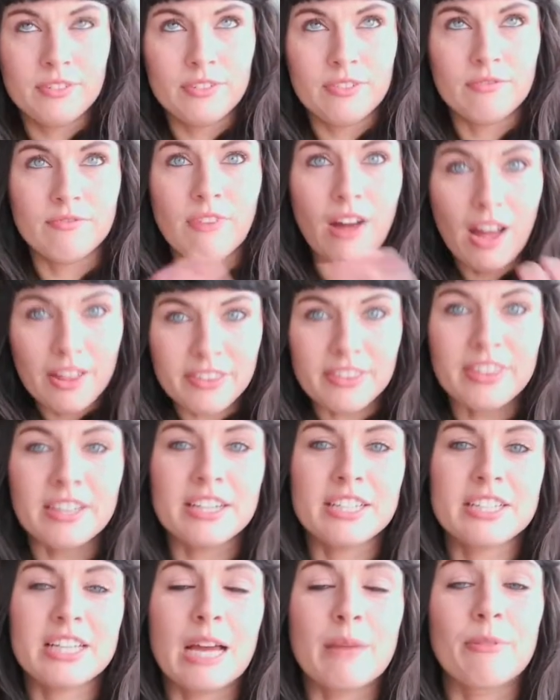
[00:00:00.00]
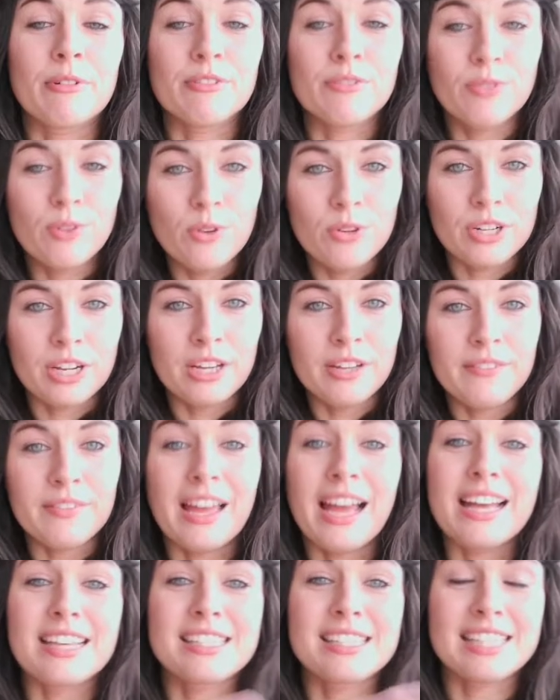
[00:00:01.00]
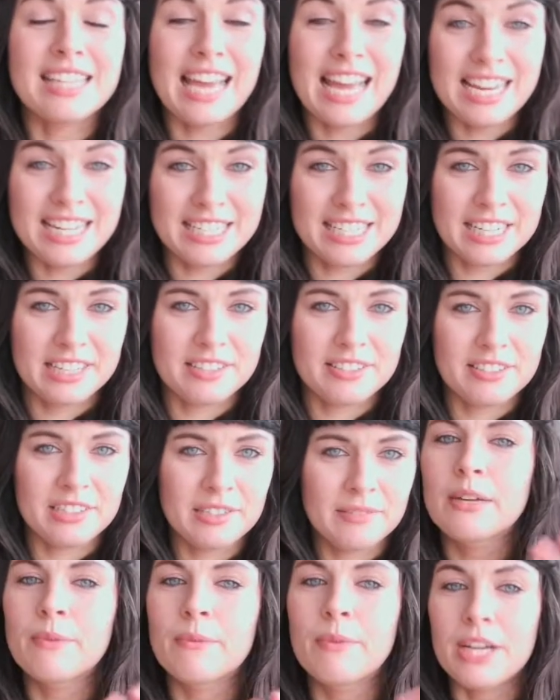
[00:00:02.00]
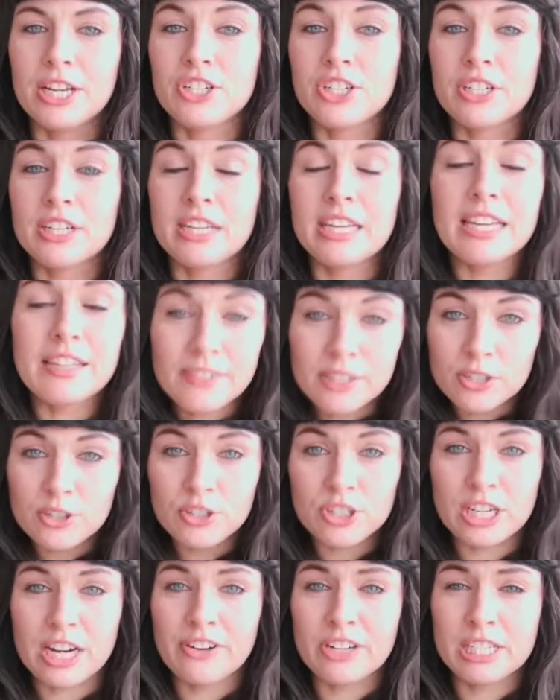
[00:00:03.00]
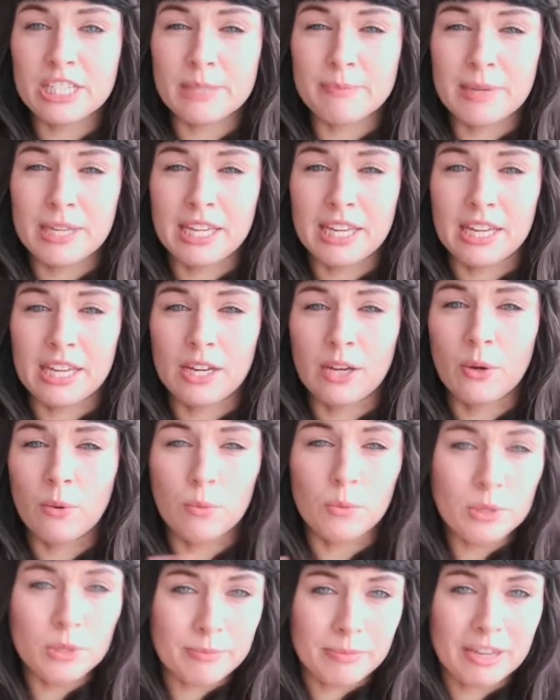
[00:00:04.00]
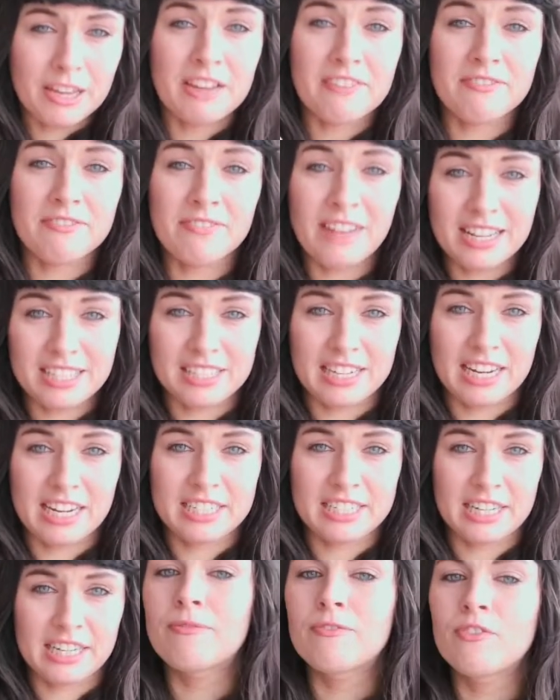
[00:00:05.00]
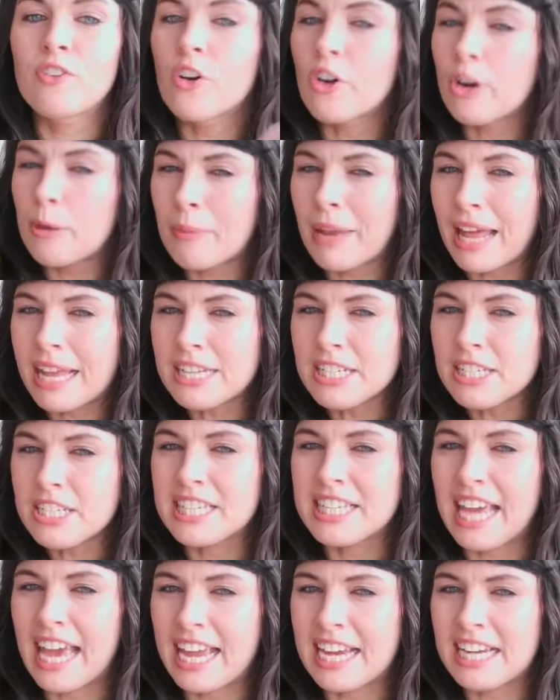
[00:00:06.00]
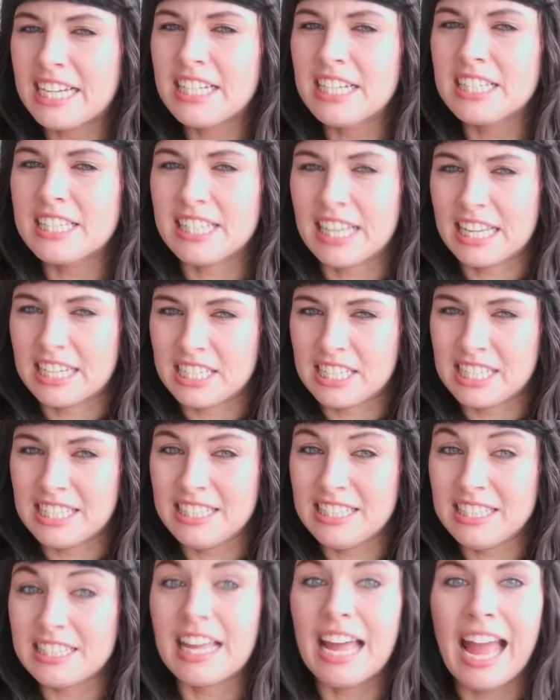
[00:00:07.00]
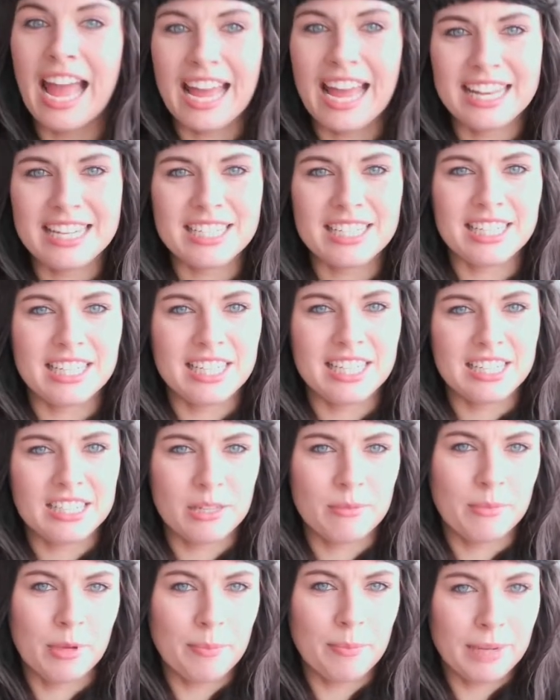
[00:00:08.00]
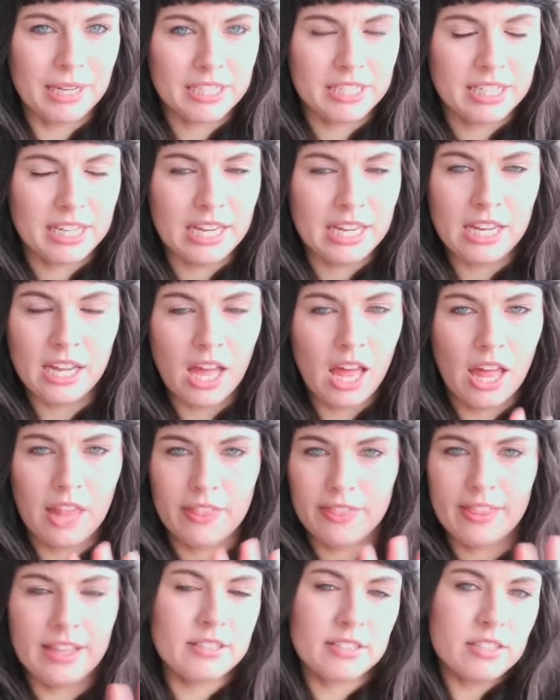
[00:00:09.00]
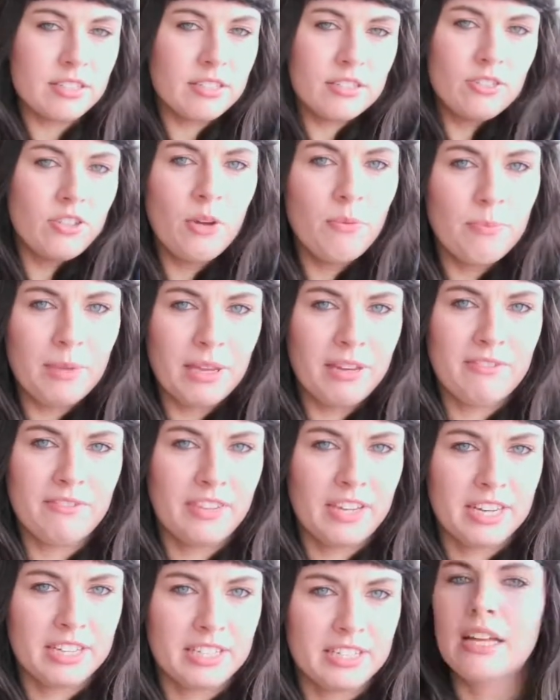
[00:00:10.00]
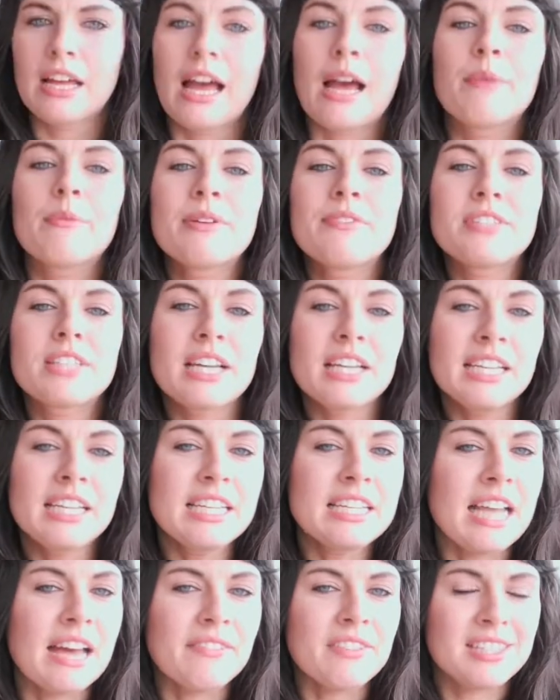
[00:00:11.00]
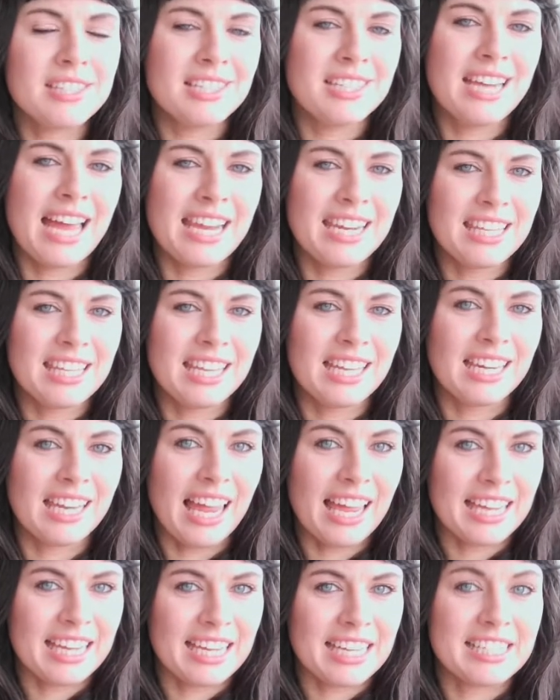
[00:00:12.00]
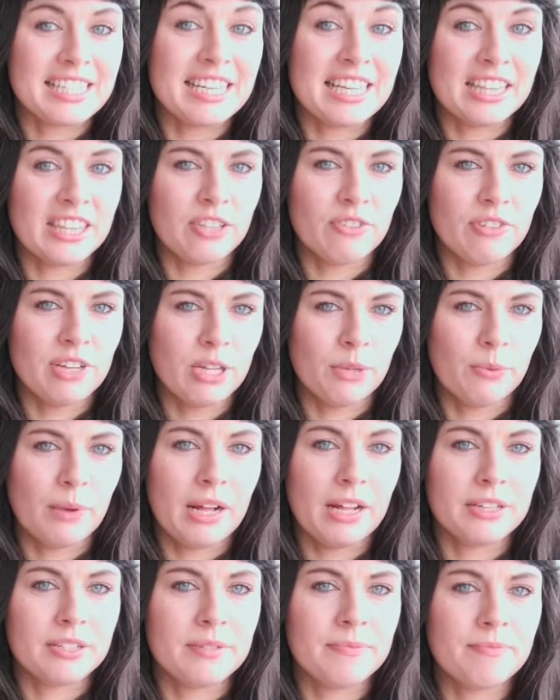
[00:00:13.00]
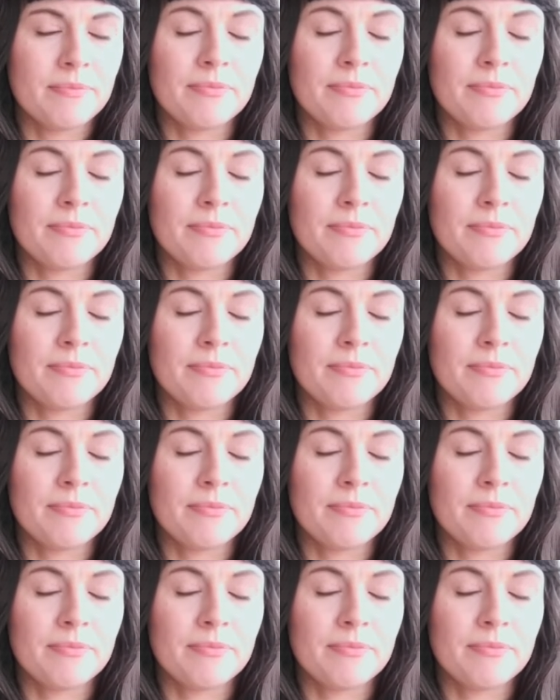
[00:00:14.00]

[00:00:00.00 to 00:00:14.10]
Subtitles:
rather than a type of fauna as the ant is, which, evolutionary speaking, would be fascinating. For a plant to gain sentience and easy mobility, that's no mean feat, and we've certainly never seen anything like it in the real world.